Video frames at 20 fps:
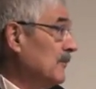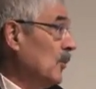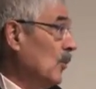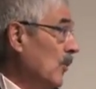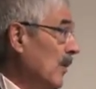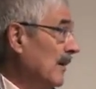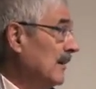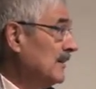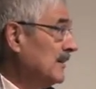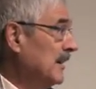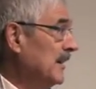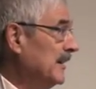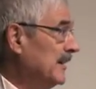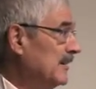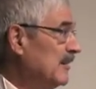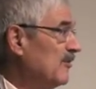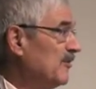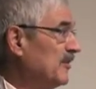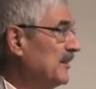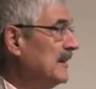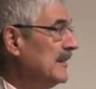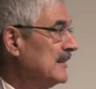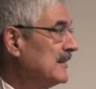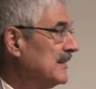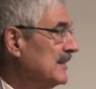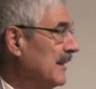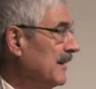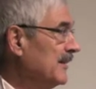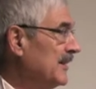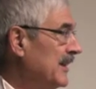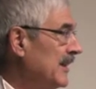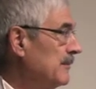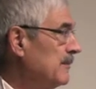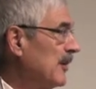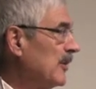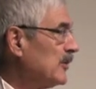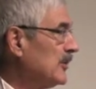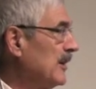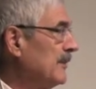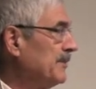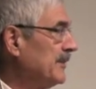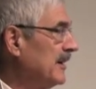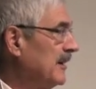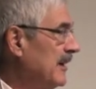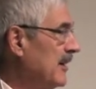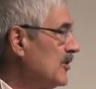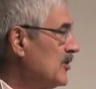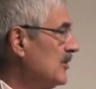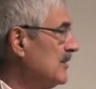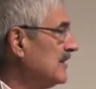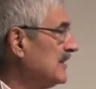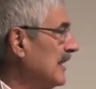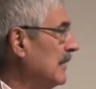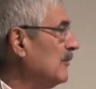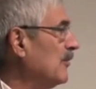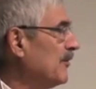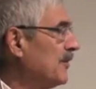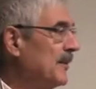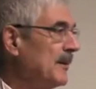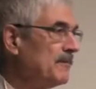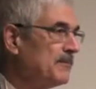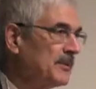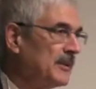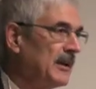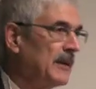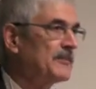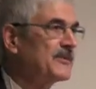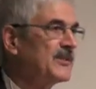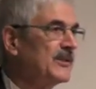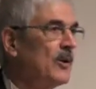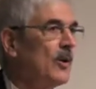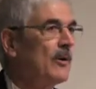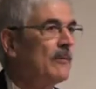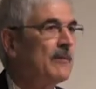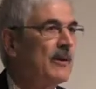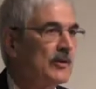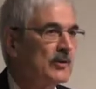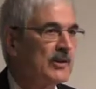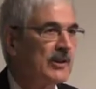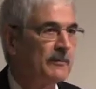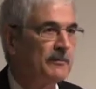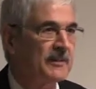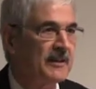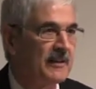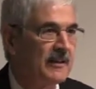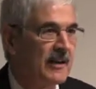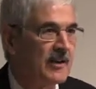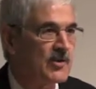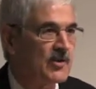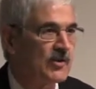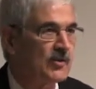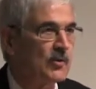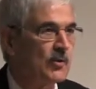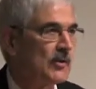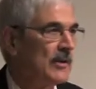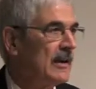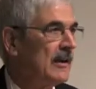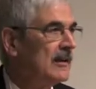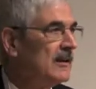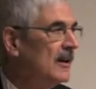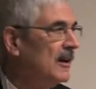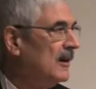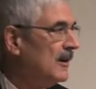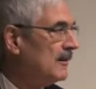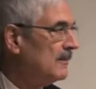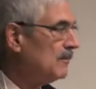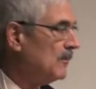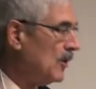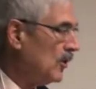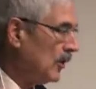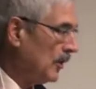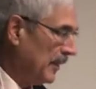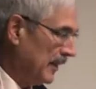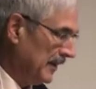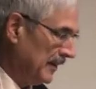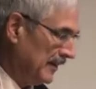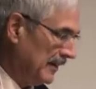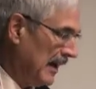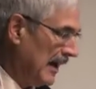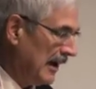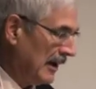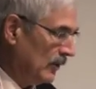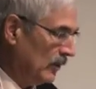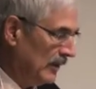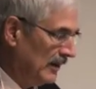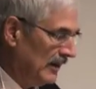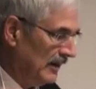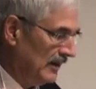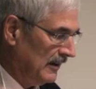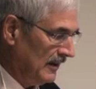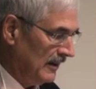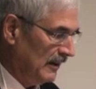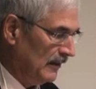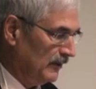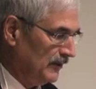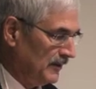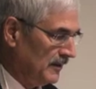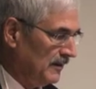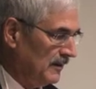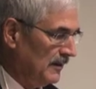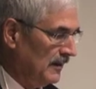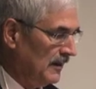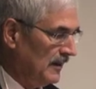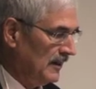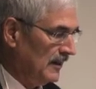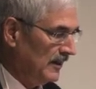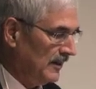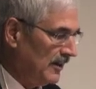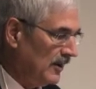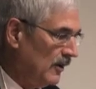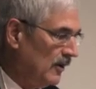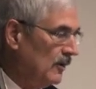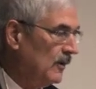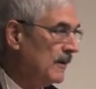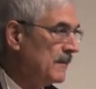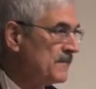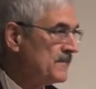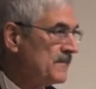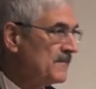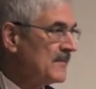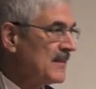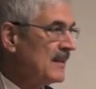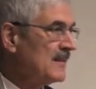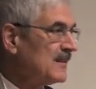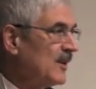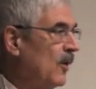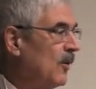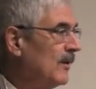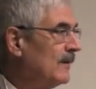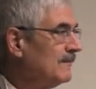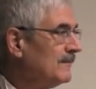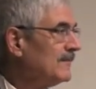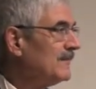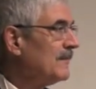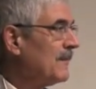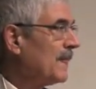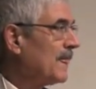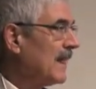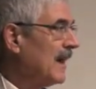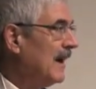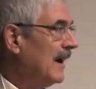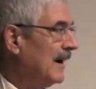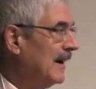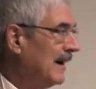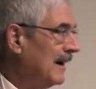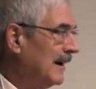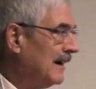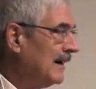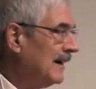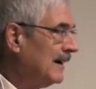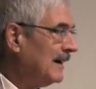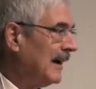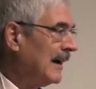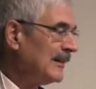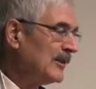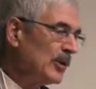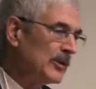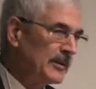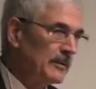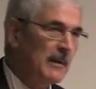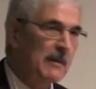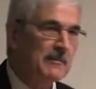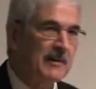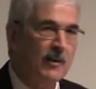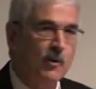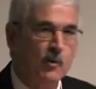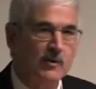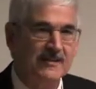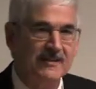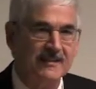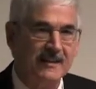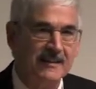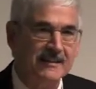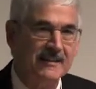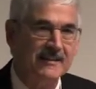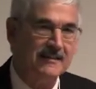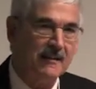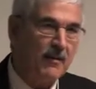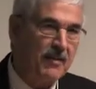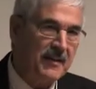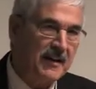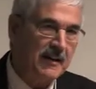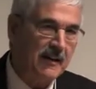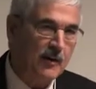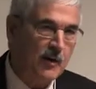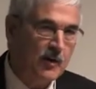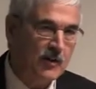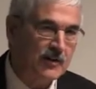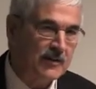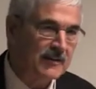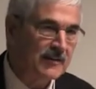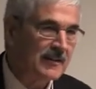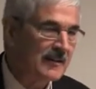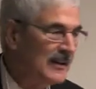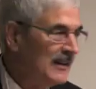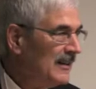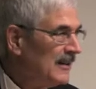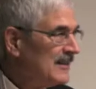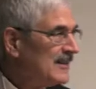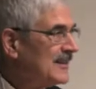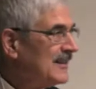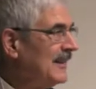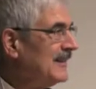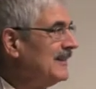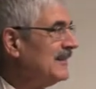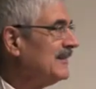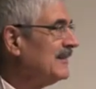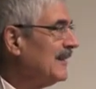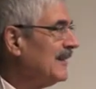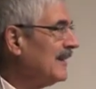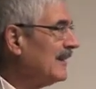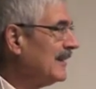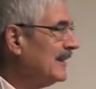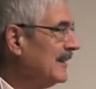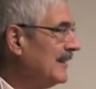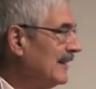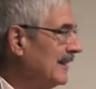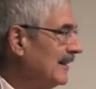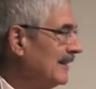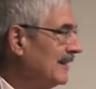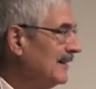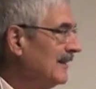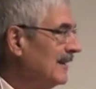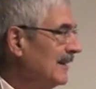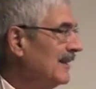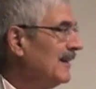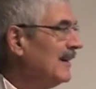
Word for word: working in the fields, learning about drip irrigation. Some of them perhaps know about drip irrigation today more than I will ever know. So uh, I don't remember who said it. I think Alon said it earlier.